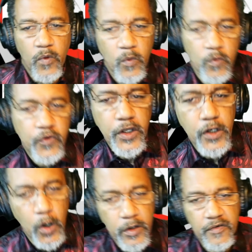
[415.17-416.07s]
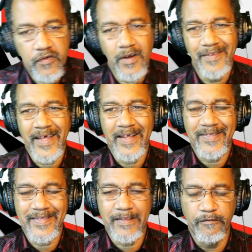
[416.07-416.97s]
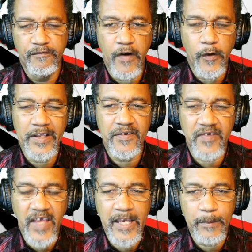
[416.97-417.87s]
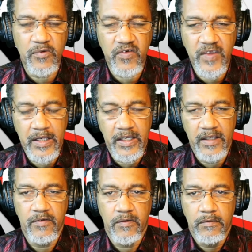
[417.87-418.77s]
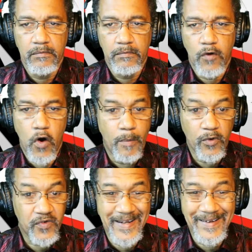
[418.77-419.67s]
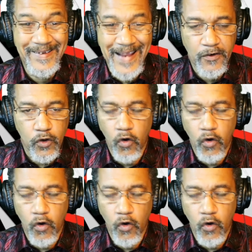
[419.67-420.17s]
Do you notice that the very same cities, almost identical,